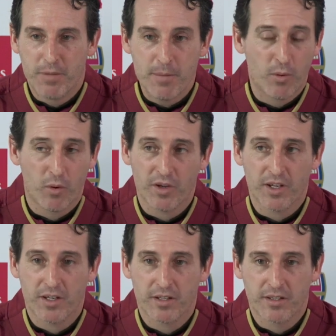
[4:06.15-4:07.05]
people
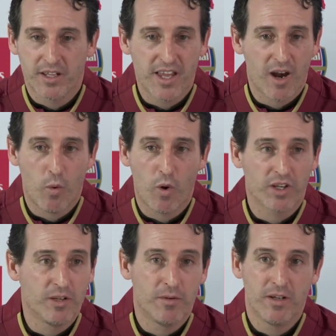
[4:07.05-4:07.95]
they are
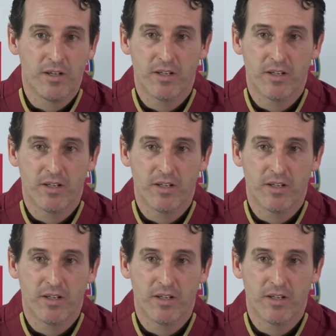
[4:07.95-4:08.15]
working